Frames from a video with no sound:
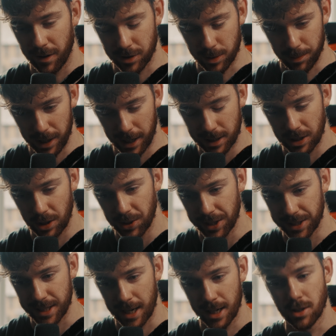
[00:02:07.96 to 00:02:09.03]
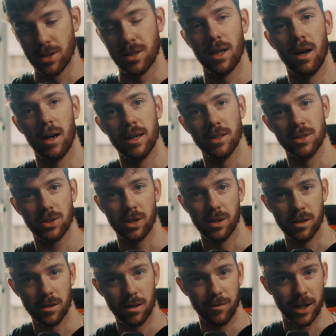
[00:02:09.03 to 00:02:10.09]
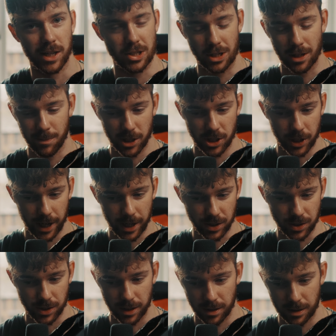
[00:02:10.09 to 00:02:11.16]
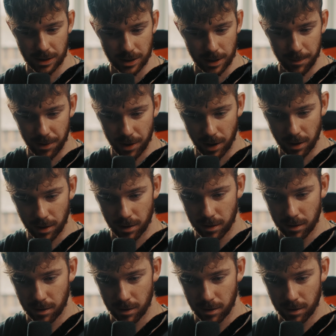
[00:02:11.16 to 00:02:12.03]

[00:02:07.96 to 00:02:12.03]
have some placeholder text that is going to eventually be changed into something